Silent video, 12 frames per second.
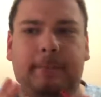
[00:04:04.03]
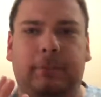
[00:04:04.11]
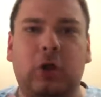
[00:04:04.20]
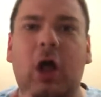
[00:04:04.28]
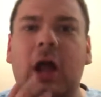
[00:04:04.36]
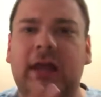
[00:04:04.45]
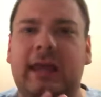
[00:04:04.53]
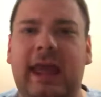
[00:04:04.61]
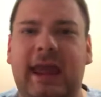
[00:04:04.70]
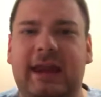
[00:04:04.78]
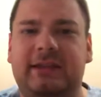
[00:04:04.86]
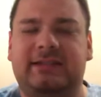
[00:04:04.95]

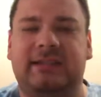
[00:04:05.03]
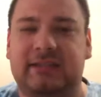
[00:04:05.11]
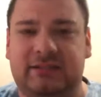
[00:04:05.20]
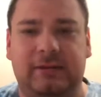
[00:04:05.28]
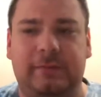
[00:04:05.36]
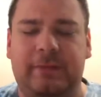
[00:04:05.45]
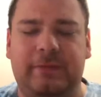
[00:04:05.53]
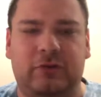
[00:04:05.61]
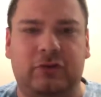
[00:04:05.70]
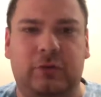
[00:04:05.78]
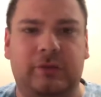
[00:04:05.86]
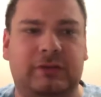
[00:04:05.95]
blockade system that they're
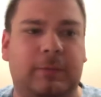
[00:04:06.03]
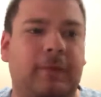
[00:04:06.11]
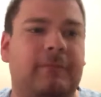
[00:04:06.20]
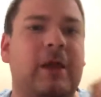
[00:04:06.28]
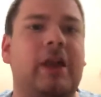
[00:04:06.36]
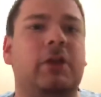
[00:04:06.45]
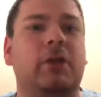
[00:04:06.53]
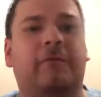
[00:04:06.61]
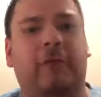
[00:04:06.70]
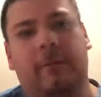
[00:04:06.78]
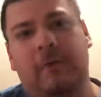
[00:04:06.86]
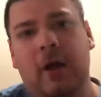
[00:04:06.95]
doing to prevent you
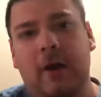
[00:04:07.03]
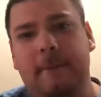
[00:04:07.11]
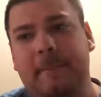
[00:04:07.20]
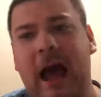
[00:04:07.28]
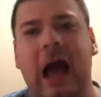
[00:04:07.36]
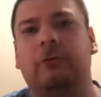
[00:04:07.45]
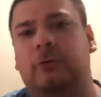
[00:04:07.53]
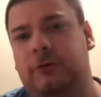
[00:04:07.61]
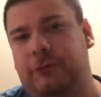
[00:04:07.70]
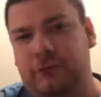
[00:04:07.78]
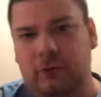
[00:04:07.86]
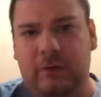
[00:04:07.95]
from power
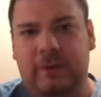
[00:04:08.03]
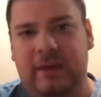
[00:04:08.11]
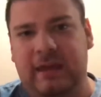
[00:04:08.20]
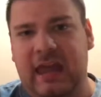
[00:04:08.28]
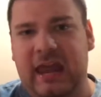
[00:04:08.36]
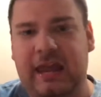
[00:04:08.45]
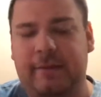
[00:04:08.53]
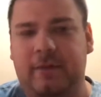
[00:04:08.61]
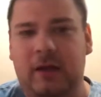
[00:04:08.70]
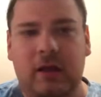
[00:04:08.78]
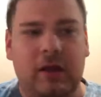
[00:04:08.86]
through in the game.